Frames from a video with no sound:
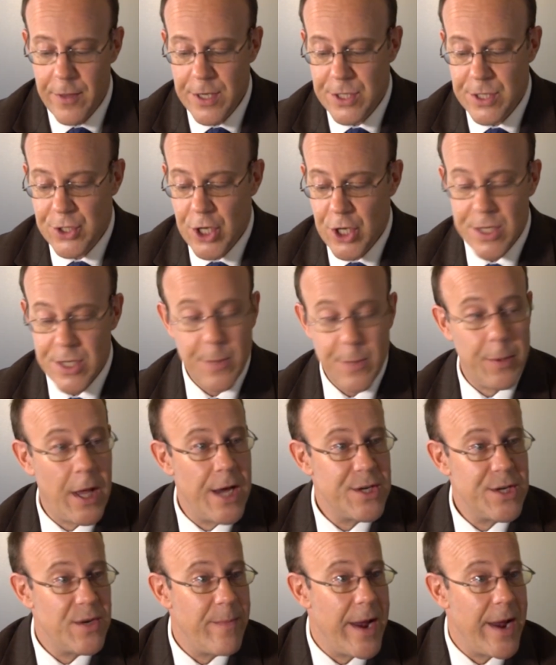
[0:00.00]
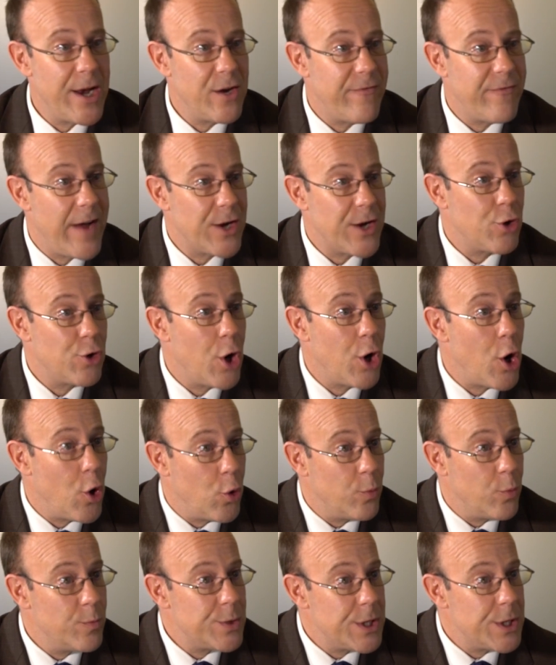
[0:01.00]
This just applies to manufactured
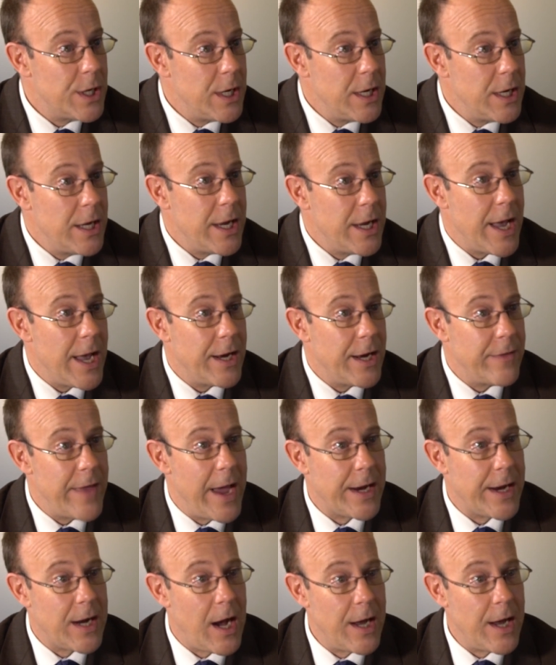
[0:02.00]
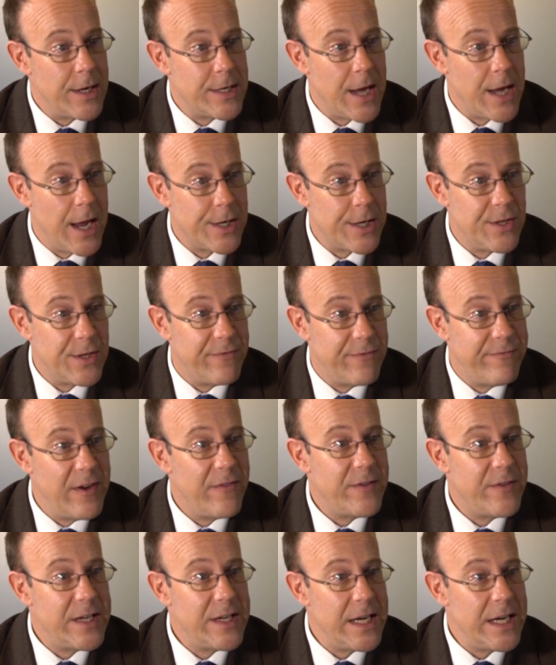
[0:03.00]
homes, and in that context, the
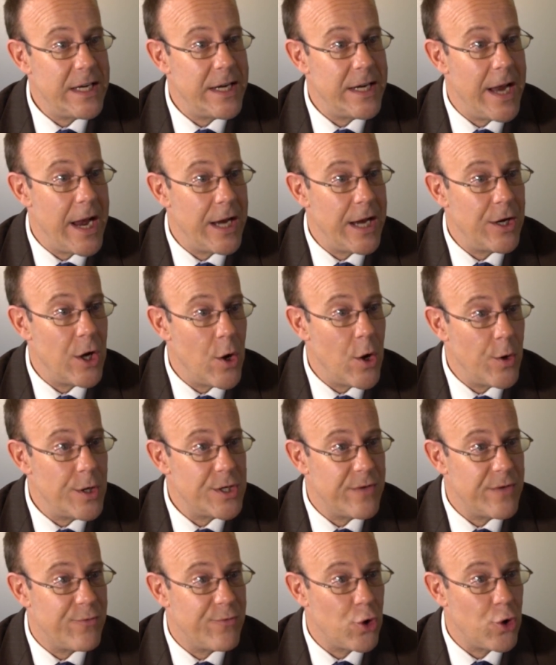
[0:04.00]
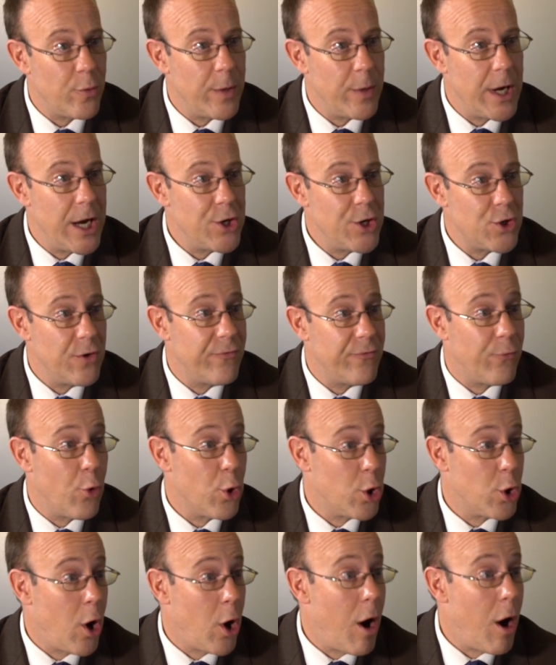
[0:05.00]
15-day notice of termination
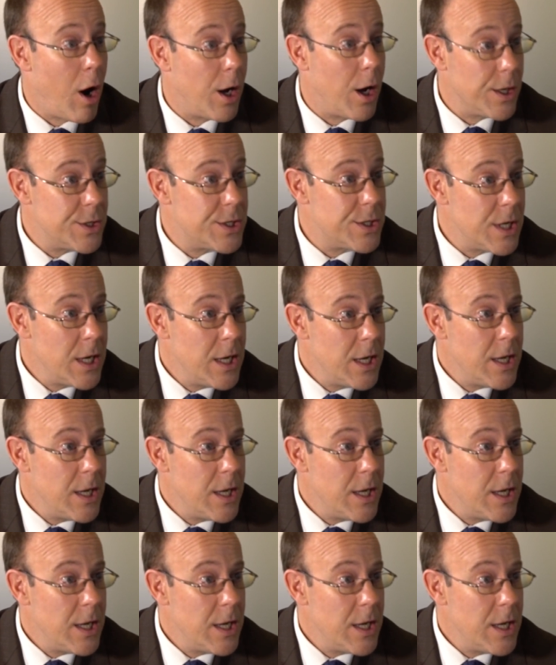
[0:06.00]
for cause